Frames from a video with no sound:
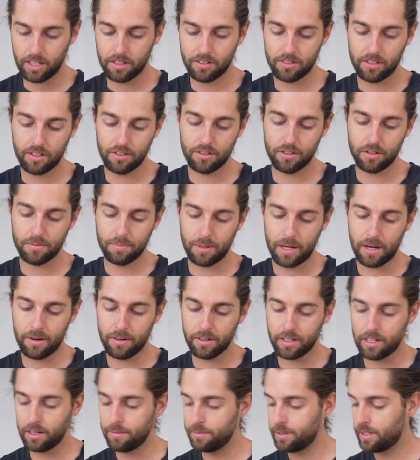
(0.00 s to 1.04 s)
It says there's
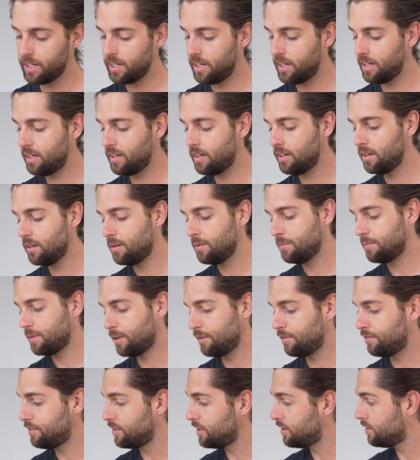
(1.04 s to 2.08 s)
power coming in.
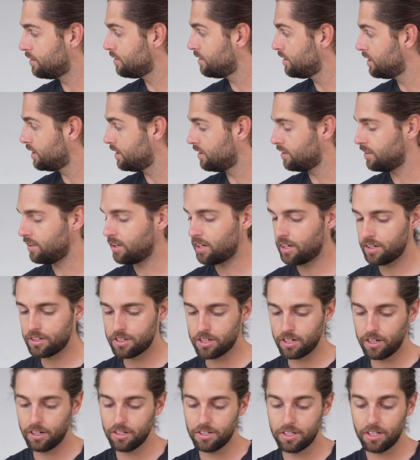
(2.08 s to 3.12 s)
My phone is not
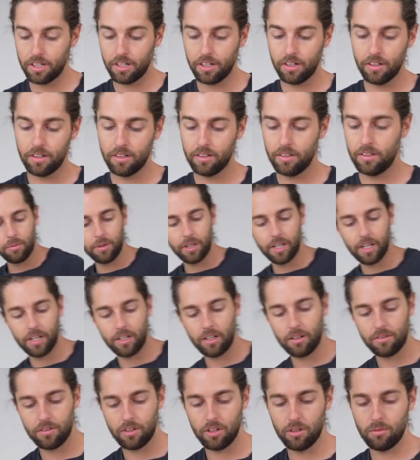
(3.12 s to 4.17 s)
charging. We head
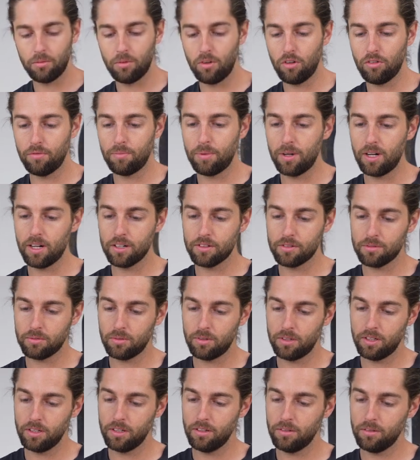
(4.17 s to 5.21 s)
over to the Wolf box
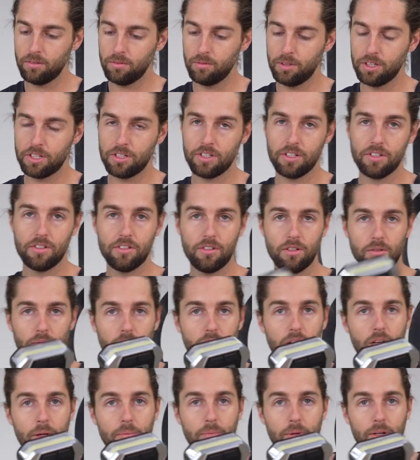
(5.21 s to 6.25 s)
one, which this is the
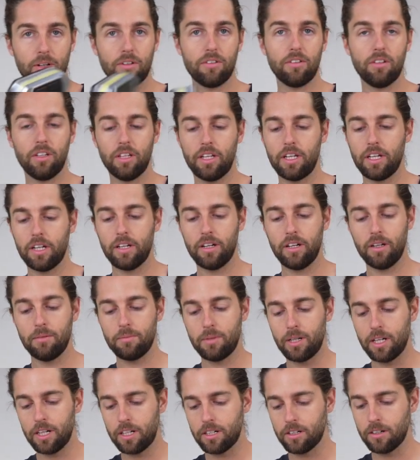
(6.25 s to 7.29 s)
one I personally carry in
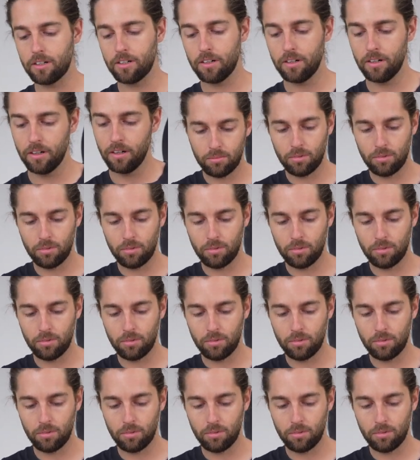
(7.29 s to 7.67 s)
my car.